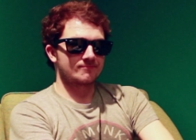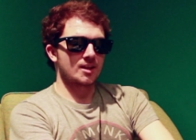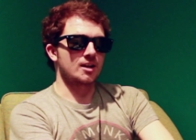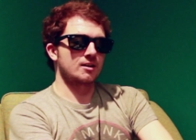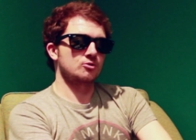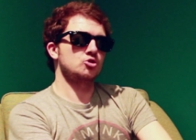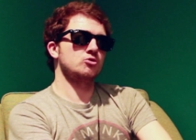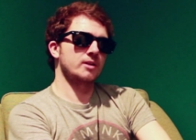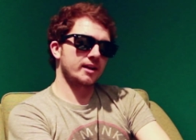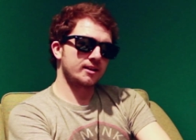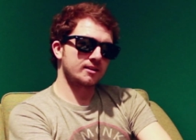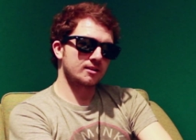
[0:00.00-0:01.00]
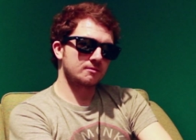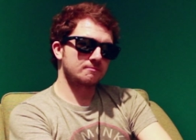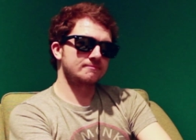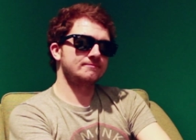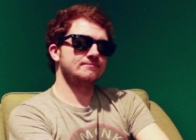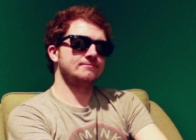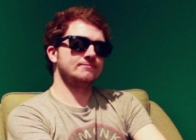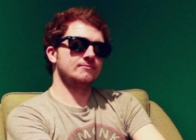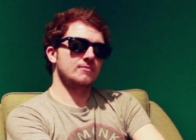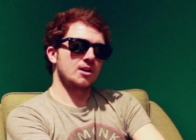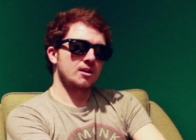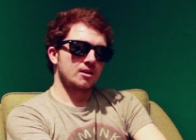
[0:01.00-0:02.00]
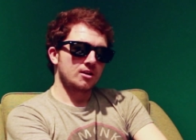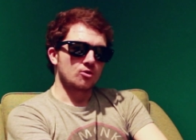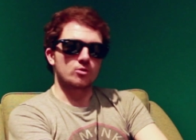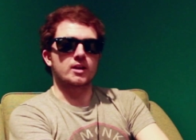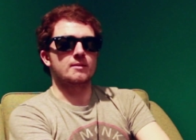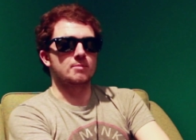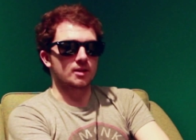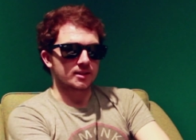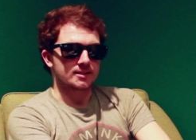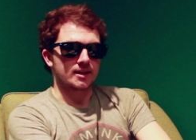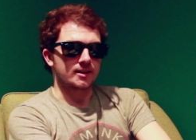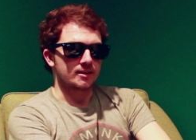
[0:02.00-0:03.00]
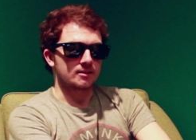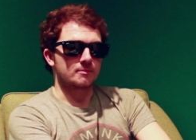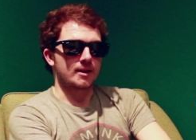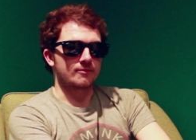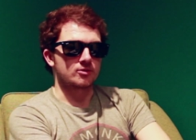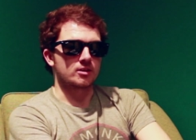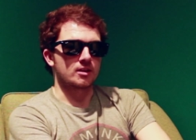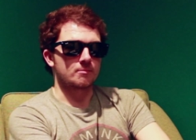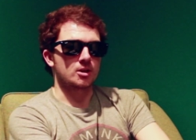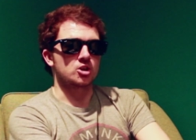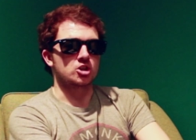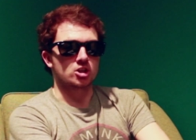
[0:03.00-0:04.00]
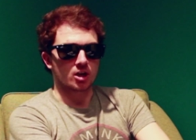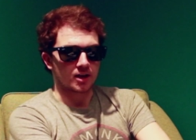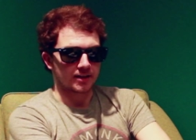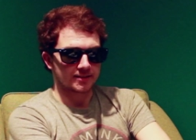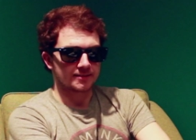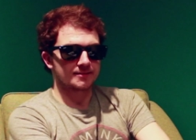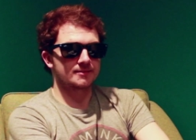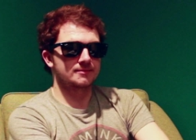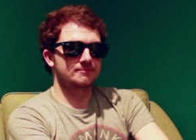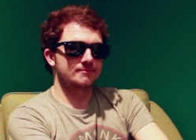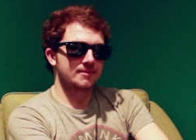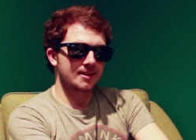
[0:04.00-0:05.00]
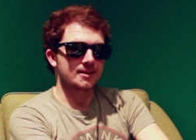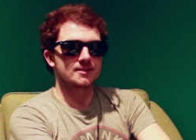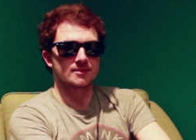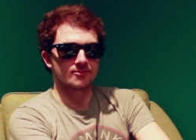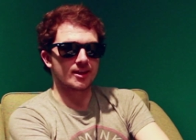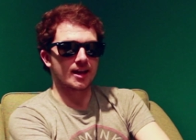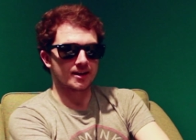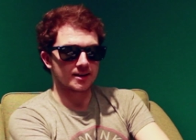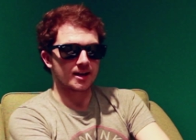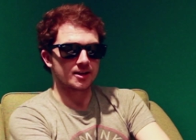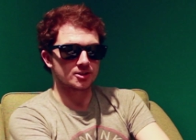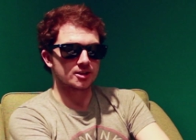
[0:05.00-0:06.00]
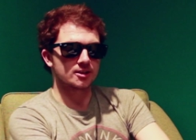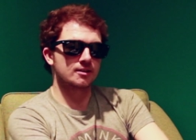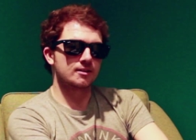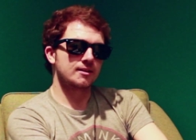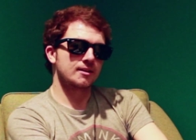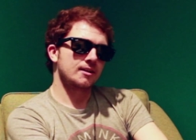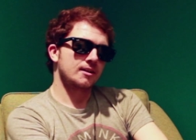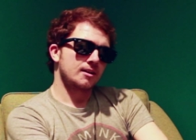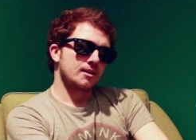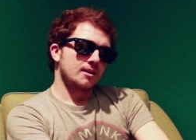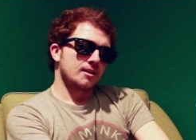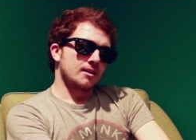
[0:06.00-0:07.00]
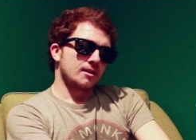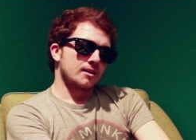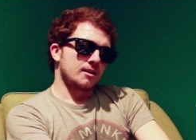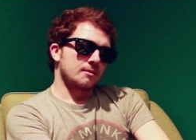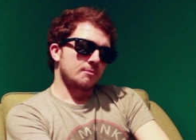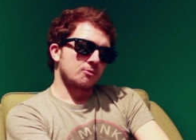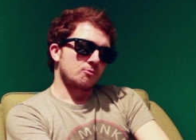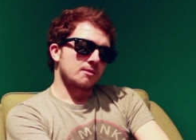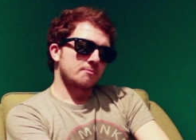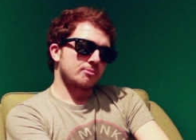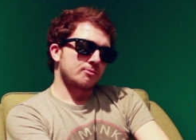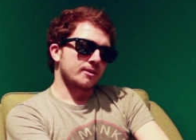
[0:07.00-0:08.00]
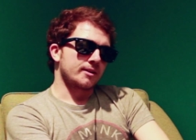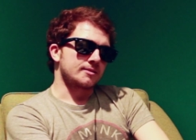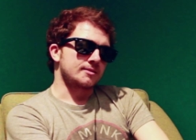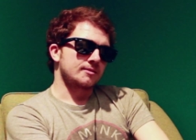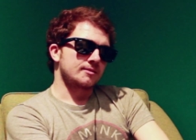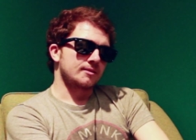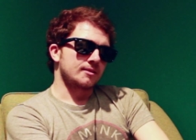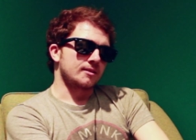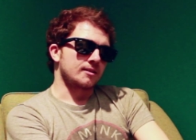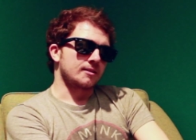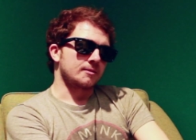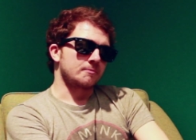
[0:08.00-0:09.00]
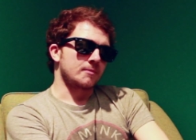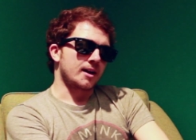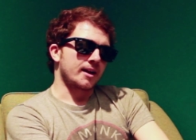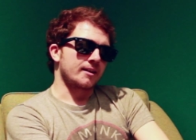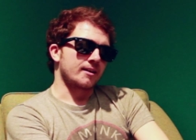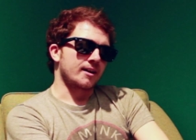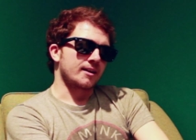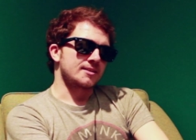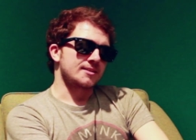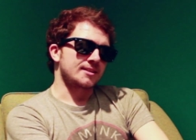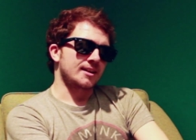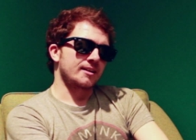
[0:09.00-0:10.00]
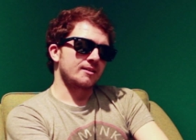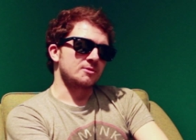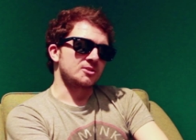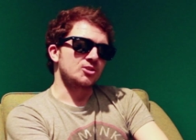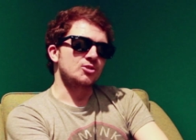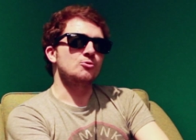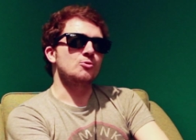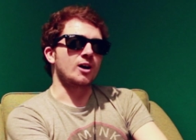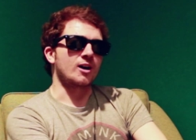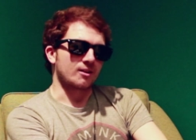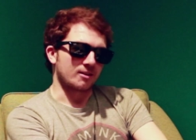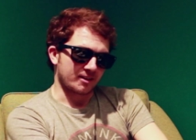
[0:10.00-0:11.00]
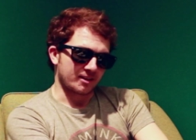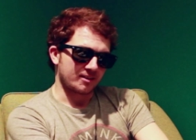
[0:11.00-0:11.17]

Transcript: You know, training them, rehabilitating them after they've been shot, things of that nature. Uh, but at one point, um, I, I, decided it was too hard.